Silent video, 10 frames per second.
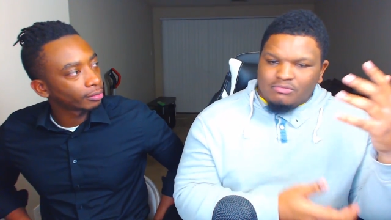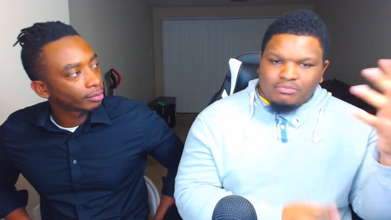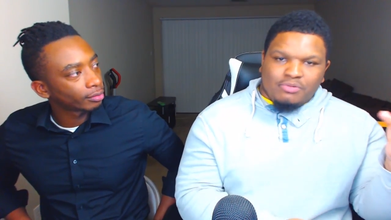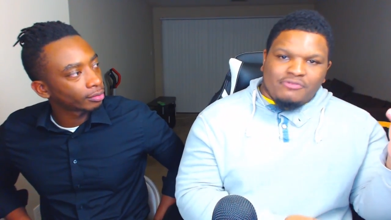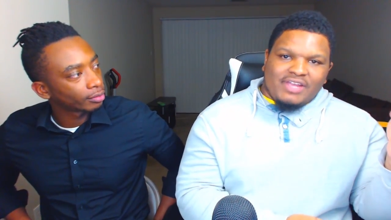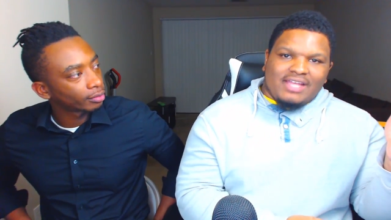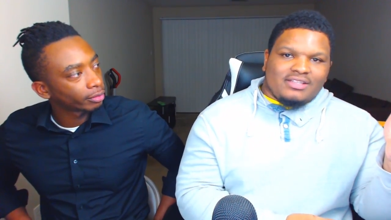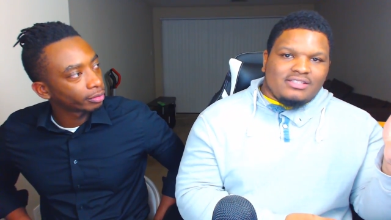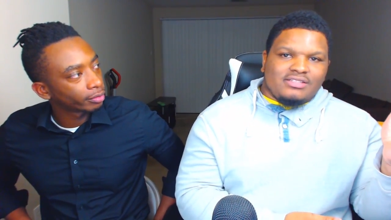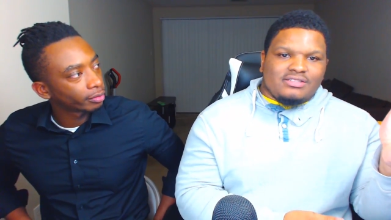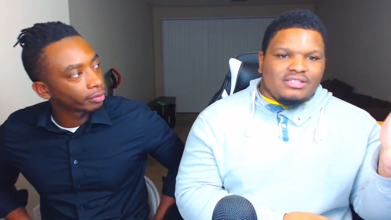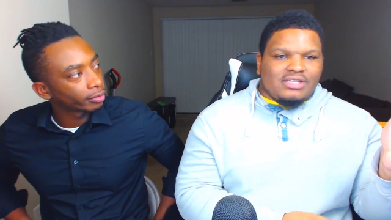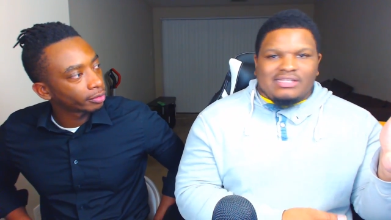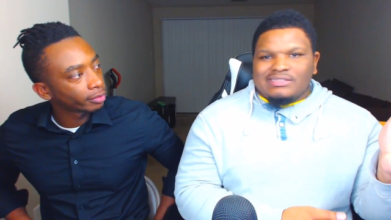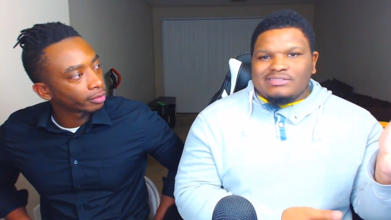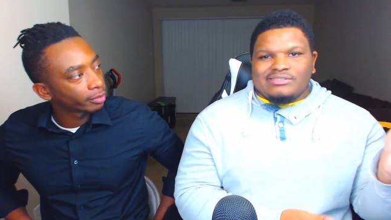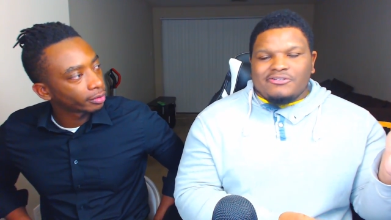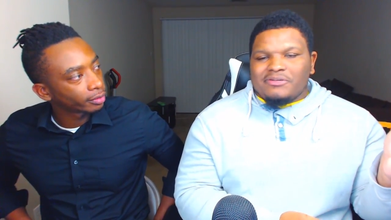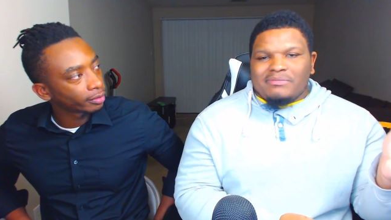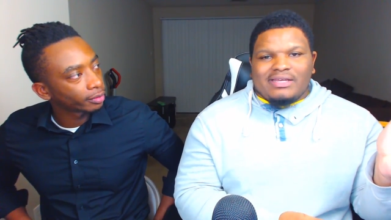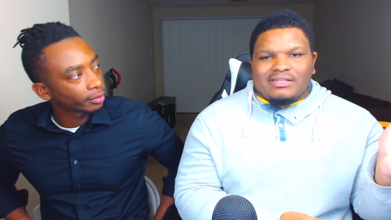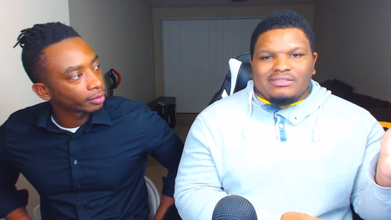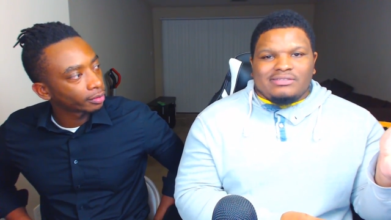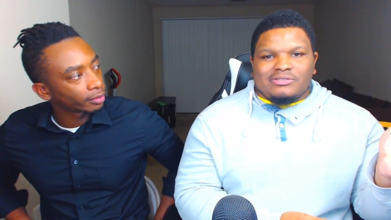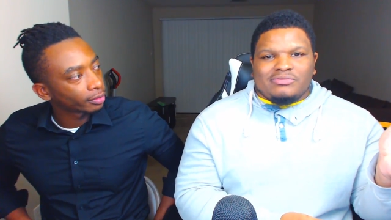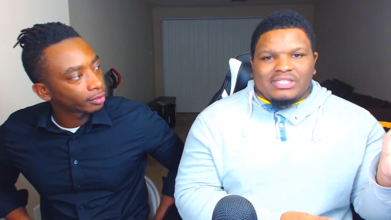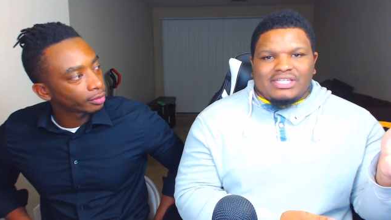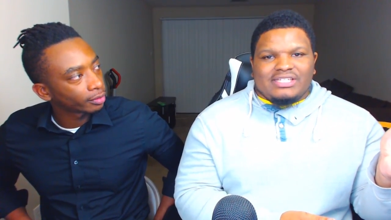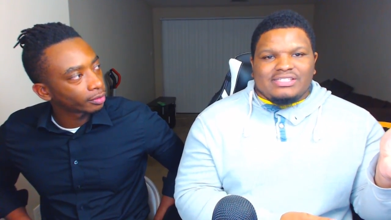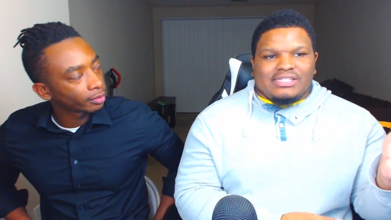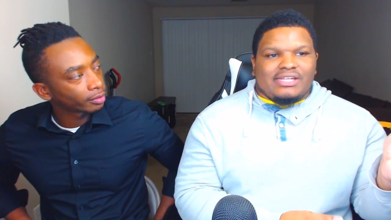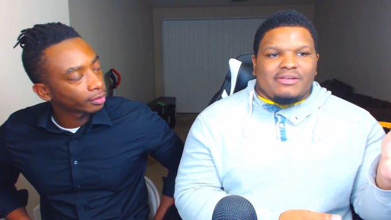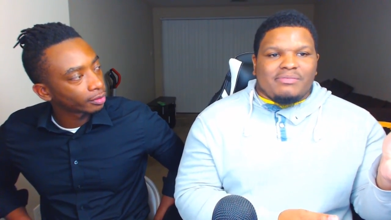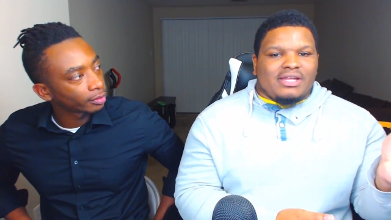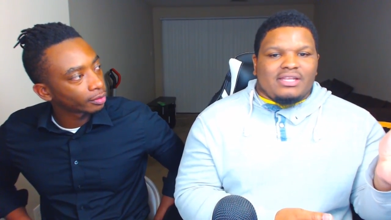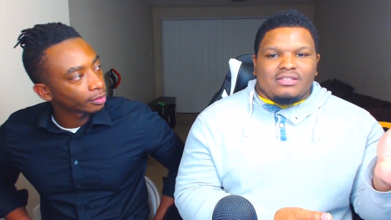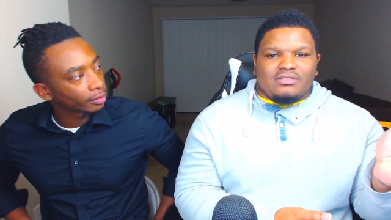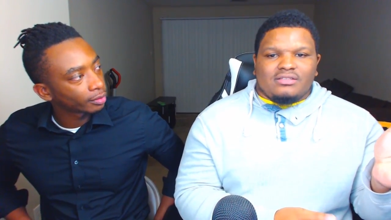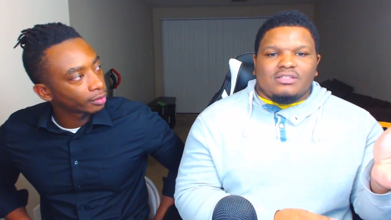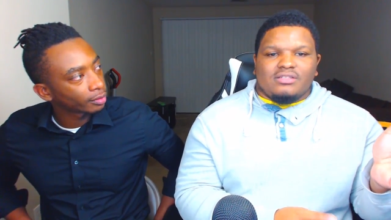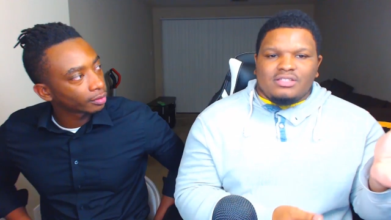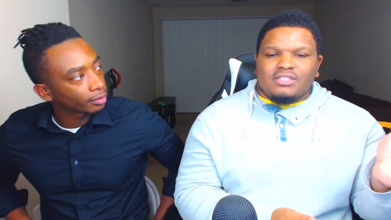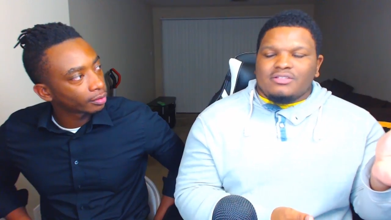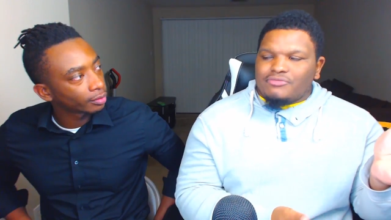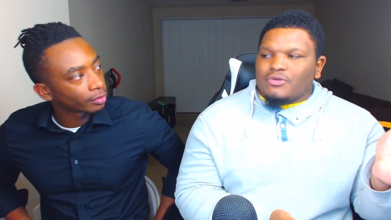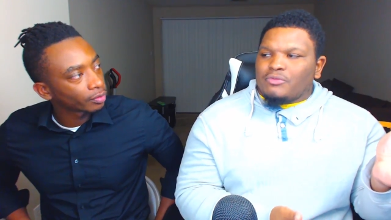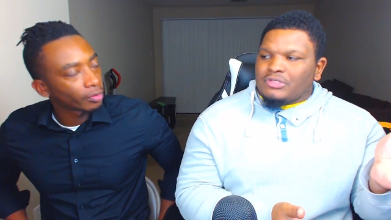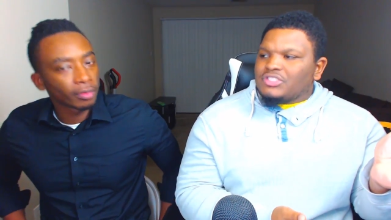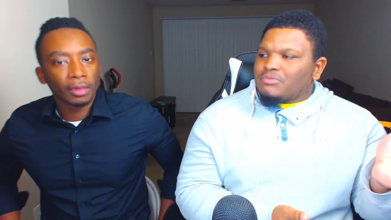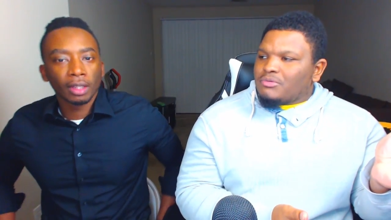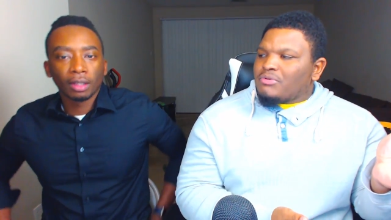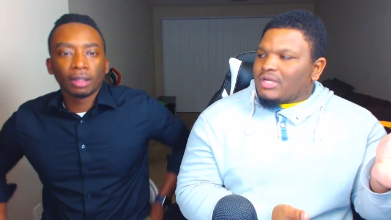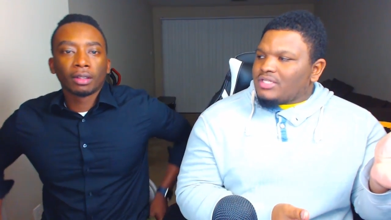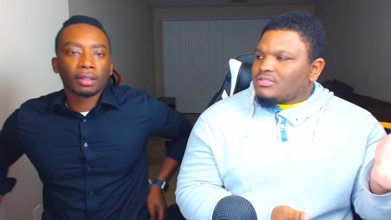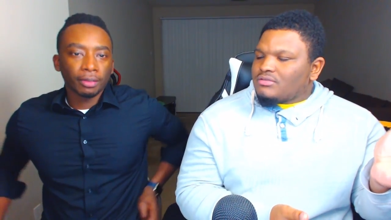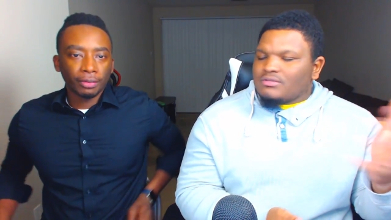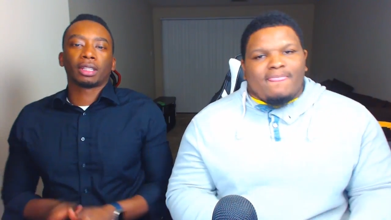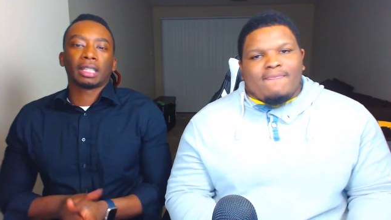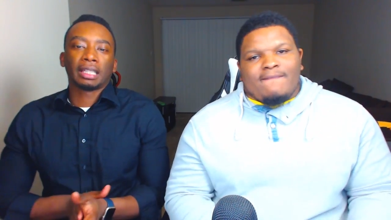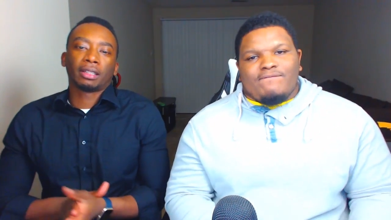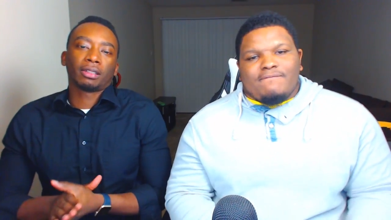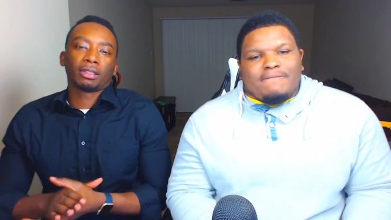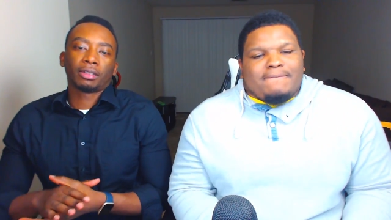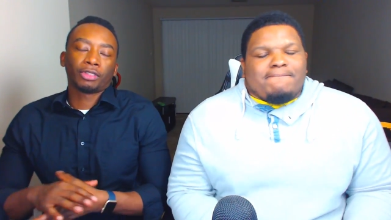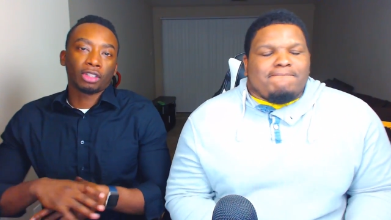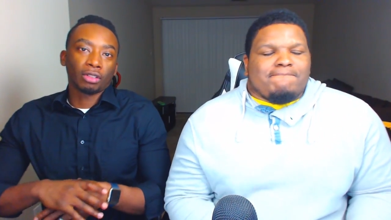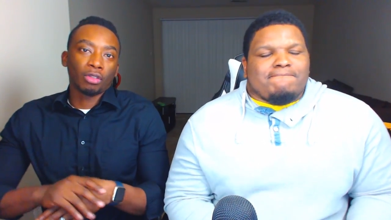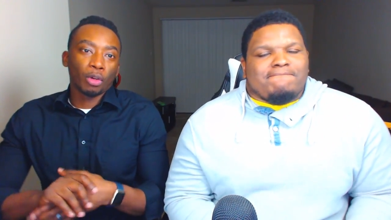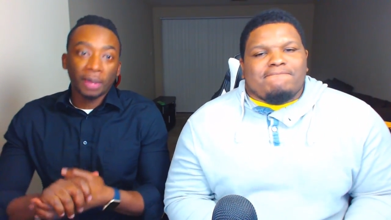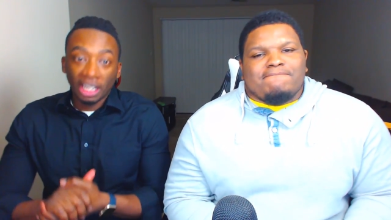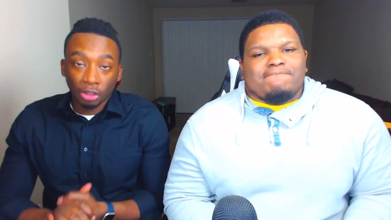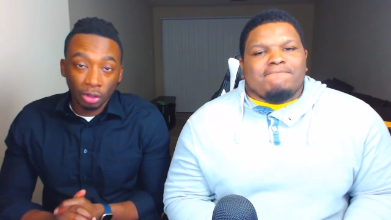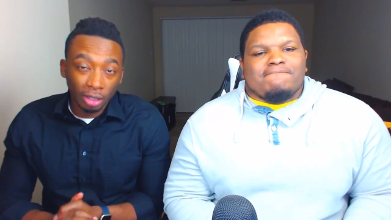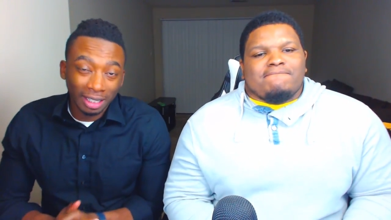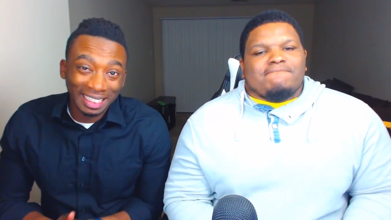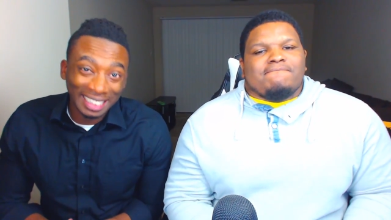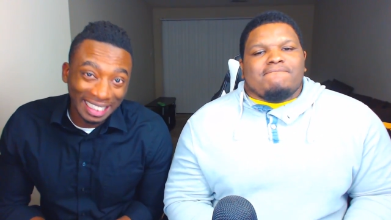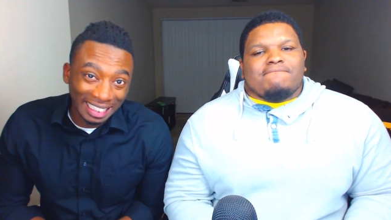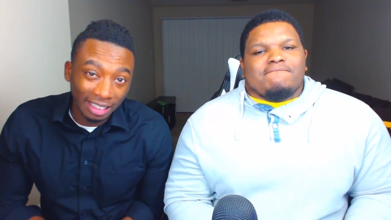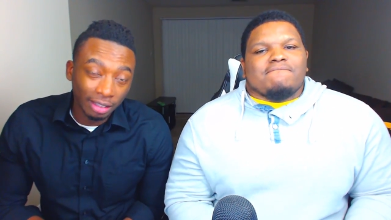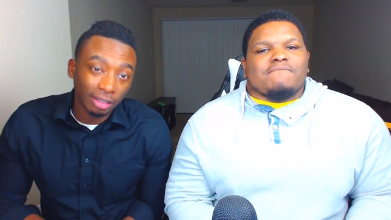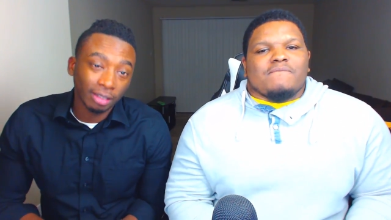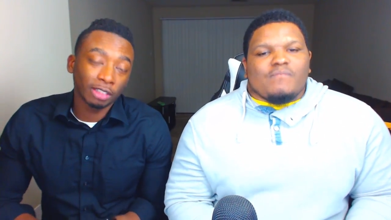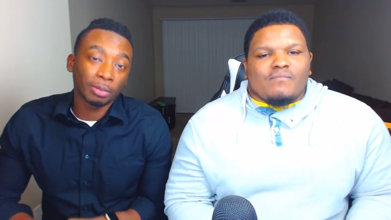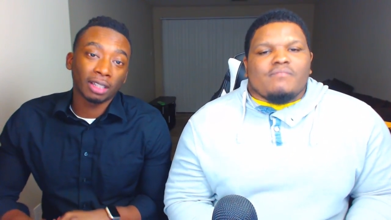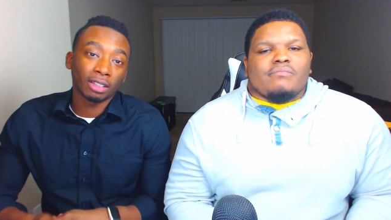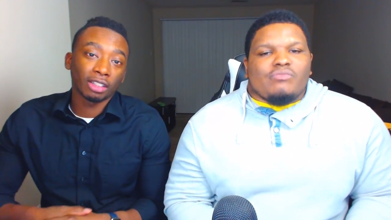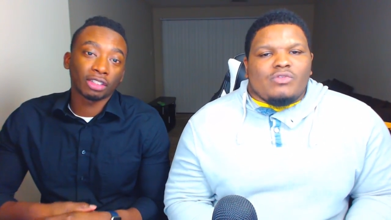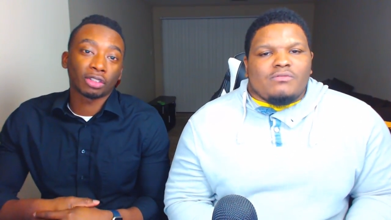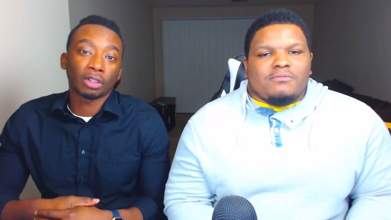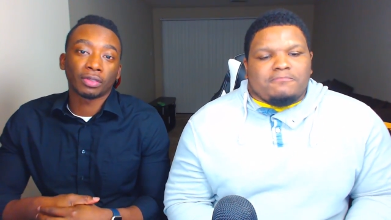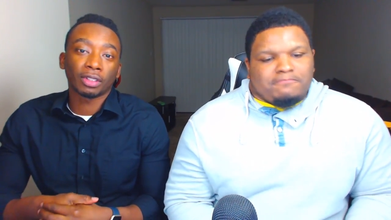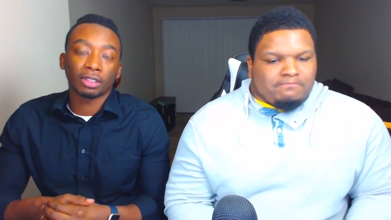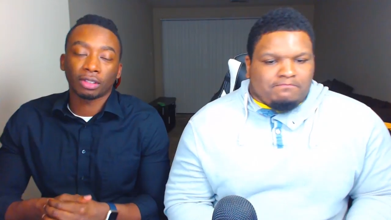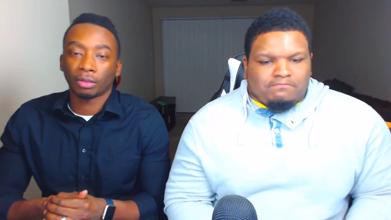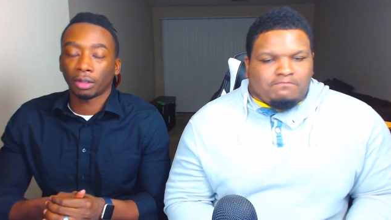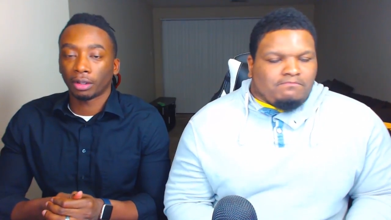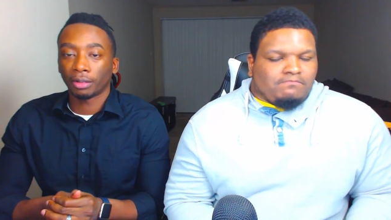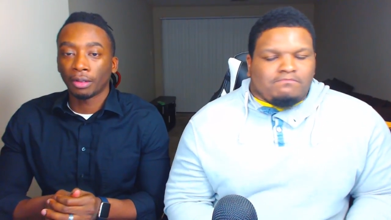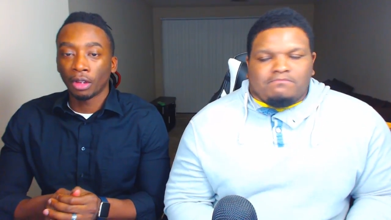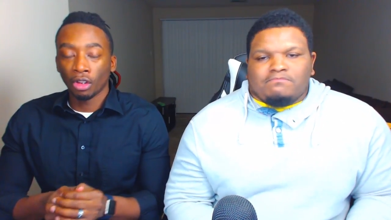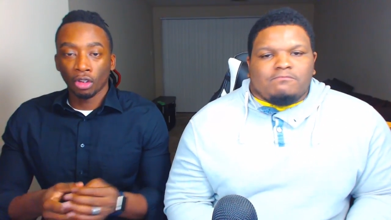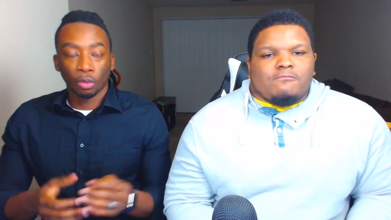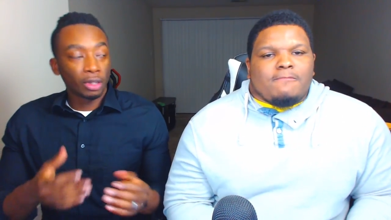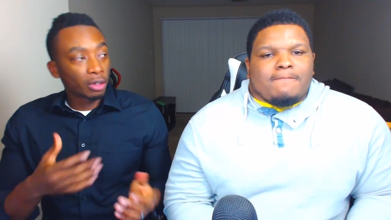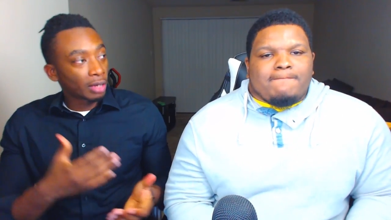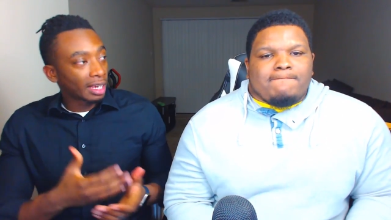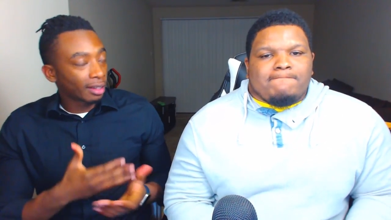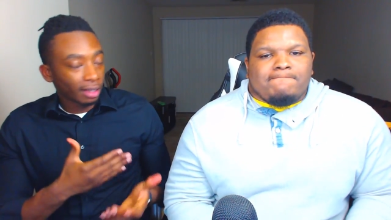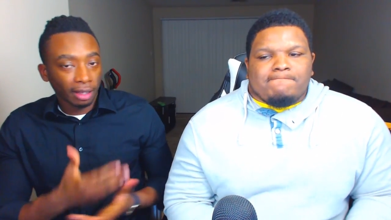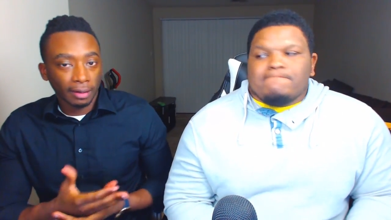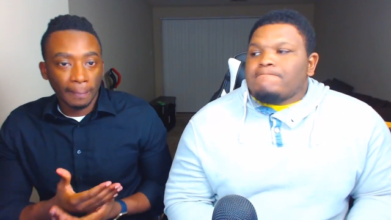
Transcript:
Speaker 1: provide these certain amount of you know things, and everybody can get them for a reasonable price.
Speaker 2: Fact. And uh, if you don't know what Patreon is, it's basically a service that we create an account,